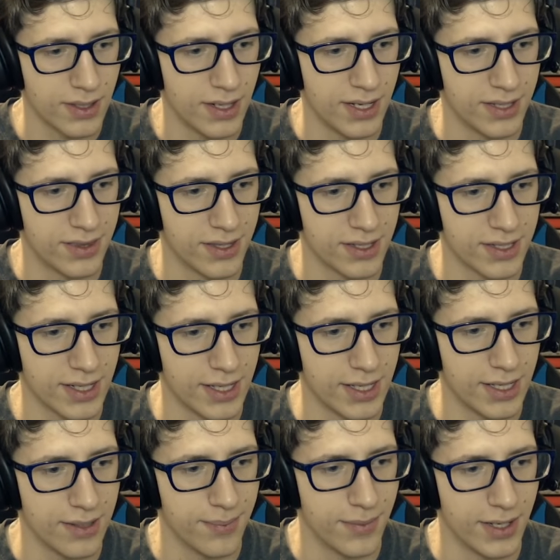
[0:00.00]
I think I
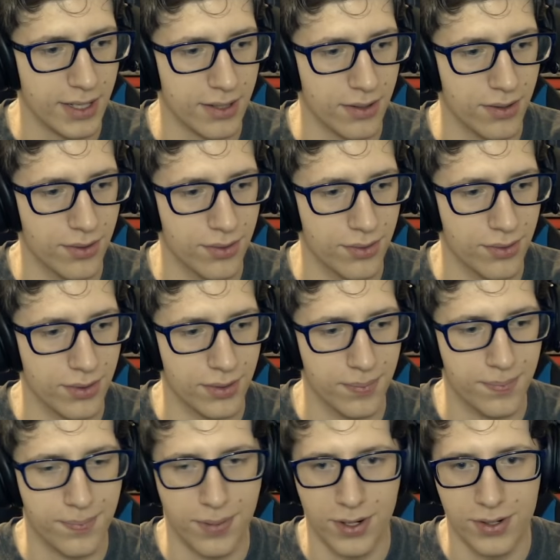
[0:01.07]
hit my own
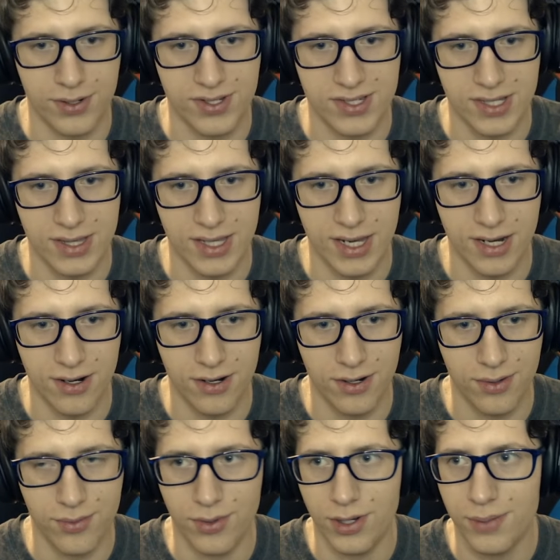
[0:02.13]
person there.
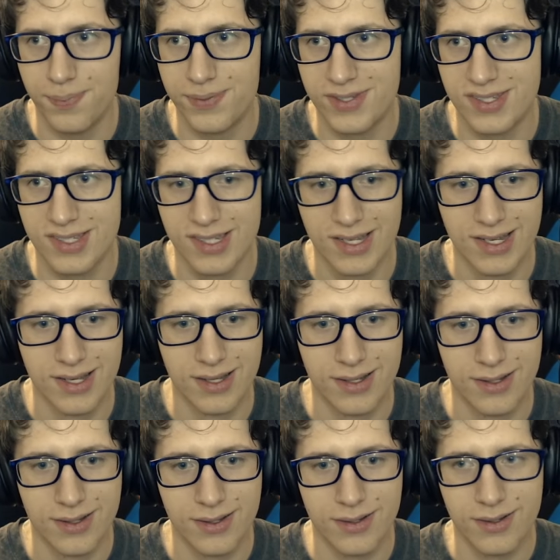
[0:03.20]
Whoops.
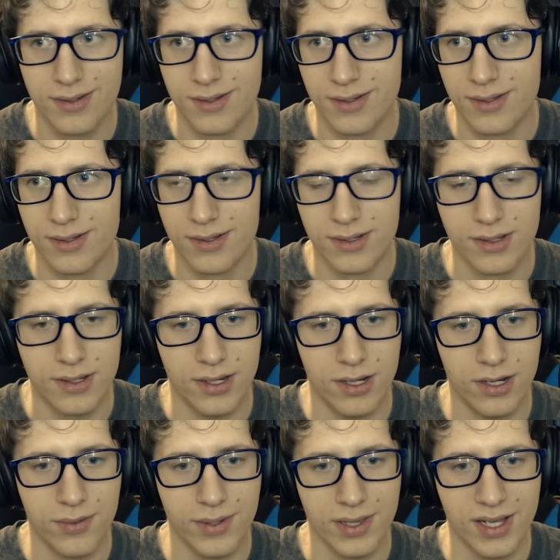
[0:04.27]

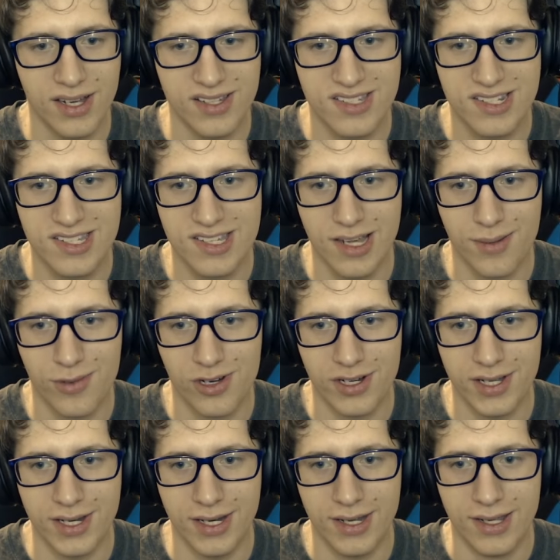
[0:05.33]
Oh, we lost
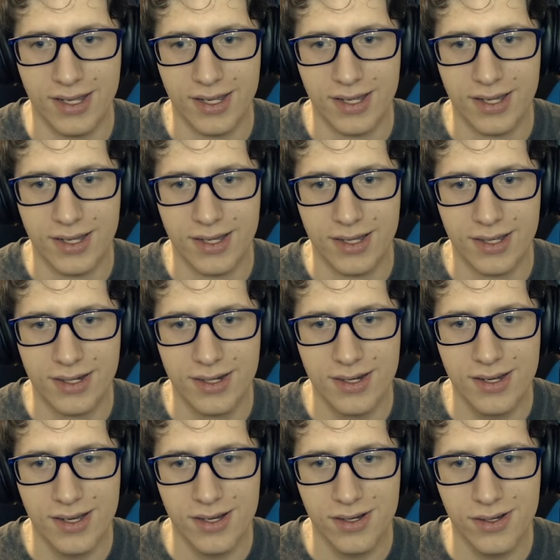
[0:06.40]
someone.
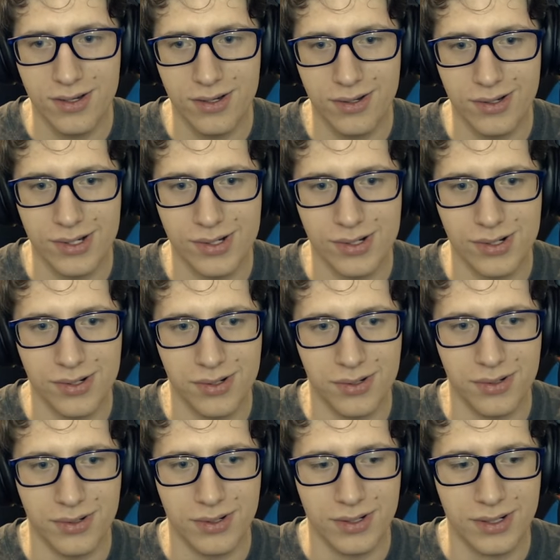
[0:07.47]

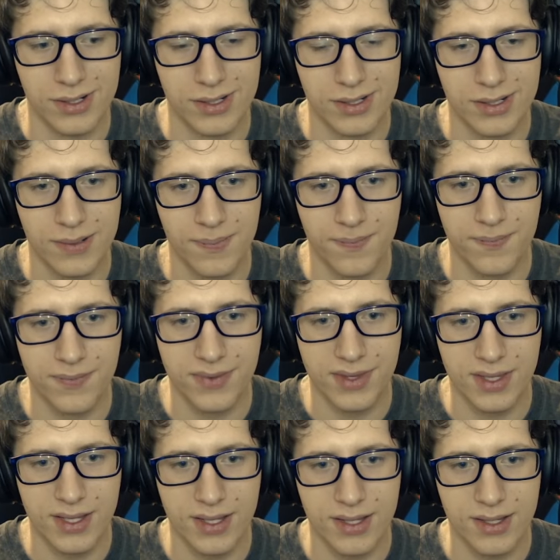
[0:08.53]
No.
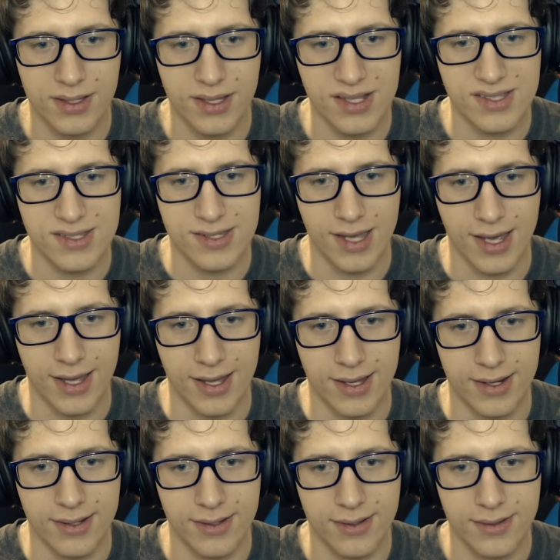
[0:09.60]
That's
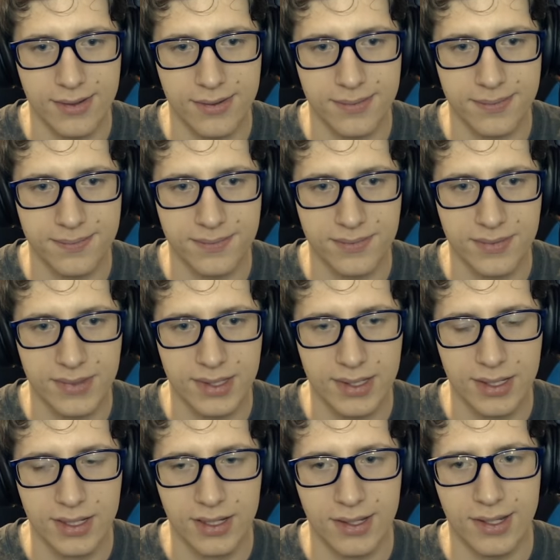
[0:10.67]
sad.
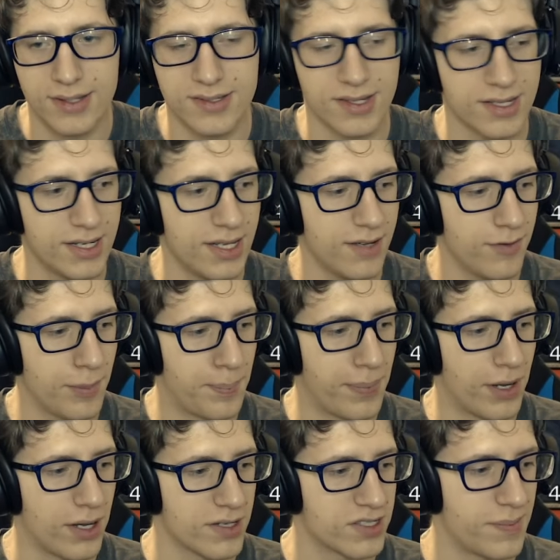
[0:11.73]
Is it gonna have a
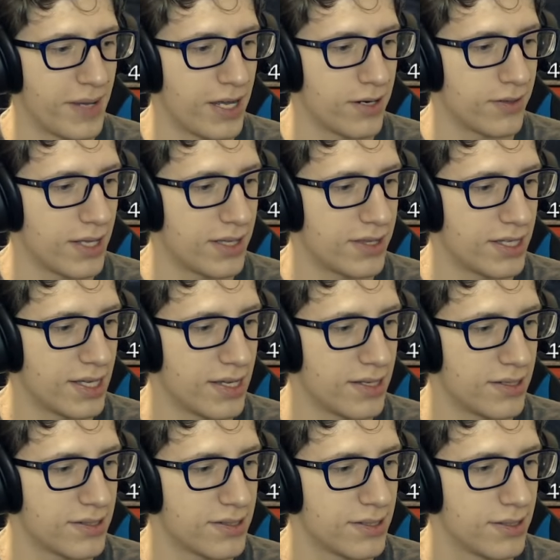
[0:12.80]
boss battle at the
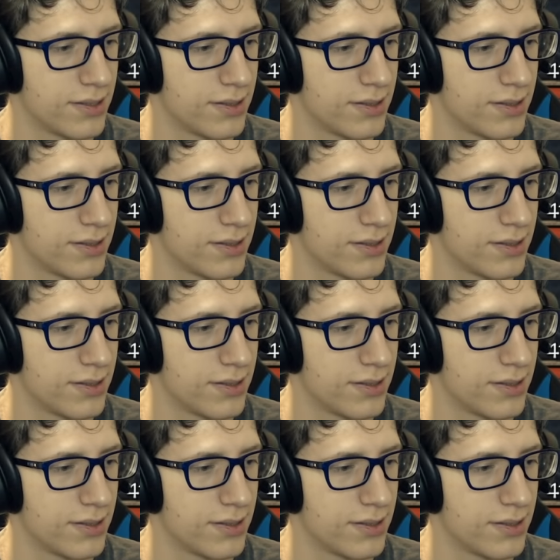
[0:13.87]
end?